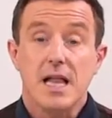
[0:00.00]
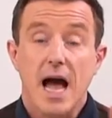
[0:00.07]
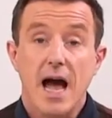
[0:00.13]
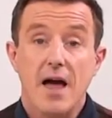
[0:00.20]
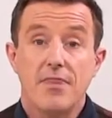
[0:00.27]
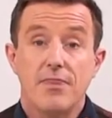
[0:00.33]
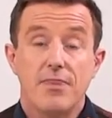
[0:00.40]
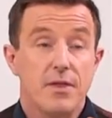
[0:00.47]

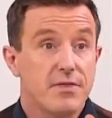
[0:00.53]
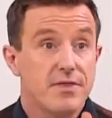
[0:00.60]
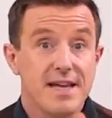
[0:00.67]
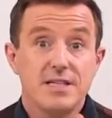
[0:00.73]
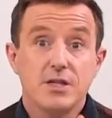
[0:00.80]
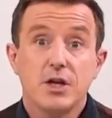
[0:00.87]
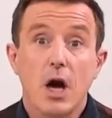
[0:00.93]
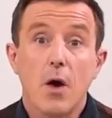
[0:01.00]
Uh, th
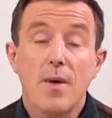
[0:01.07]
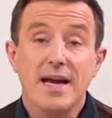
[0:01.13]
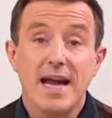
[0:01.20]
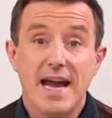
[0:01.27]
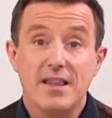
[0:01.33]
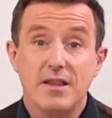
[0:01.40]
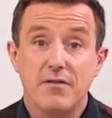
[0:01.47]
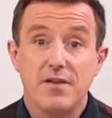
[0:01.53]
these are going
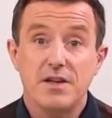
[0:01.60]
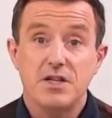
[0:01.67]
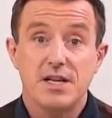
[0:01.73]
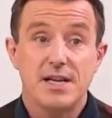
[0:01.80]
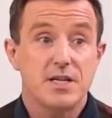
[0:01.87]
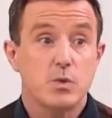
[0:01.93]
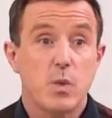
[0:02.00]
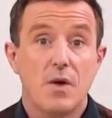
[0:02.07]

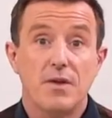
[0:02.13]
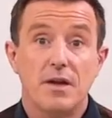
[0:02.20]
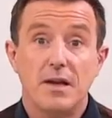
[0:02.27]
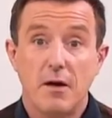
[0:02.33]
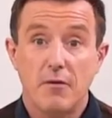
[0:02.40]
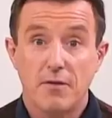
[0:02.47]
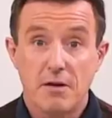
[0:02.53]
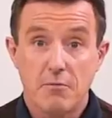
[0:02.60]
individually as well. The
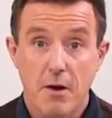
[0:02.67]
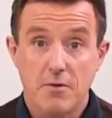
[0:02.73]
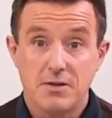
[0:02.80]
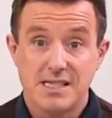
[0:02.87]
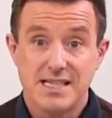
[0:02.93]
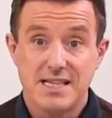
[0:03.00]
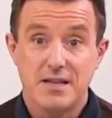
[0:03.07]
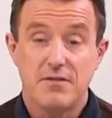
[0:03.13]
lovely
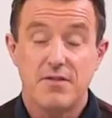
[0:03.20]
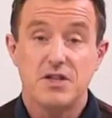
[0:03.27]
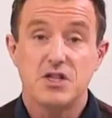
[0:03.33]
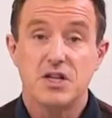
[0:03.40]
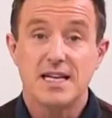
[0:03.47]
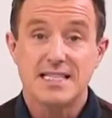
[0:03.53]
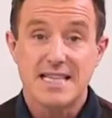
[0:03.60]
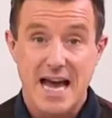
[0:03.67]
roses
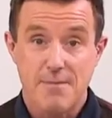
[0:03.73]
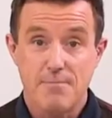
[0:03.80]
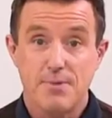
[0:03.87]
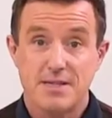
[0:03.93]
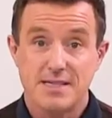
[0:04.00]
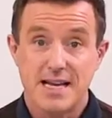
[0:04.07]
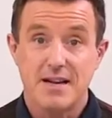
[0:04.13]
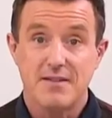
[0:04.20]
individually, ten
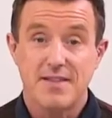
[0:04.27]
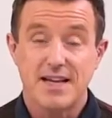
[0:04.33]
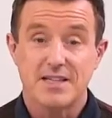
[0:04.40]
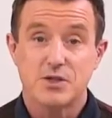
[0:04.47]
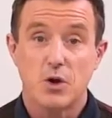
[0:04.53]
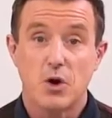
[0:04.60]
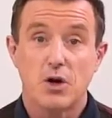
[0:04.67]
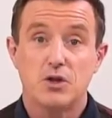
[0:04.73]
percent of that
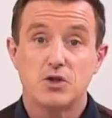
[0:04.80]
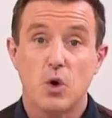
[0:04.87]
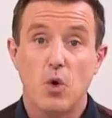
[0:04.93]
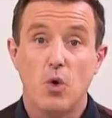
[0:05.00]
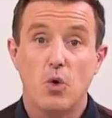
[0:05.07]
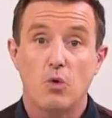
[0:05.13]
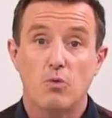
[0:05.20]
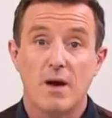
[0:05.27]
stock has
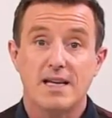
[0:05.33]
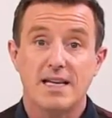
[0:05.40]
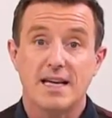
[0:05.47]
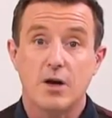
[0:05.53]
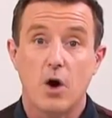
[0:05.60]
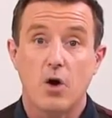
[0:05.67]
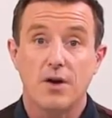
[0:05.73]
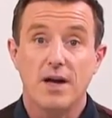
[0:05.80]
already
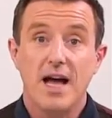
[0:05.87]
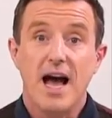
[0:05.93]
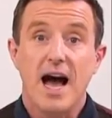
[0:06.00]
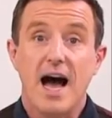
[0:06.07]
gone.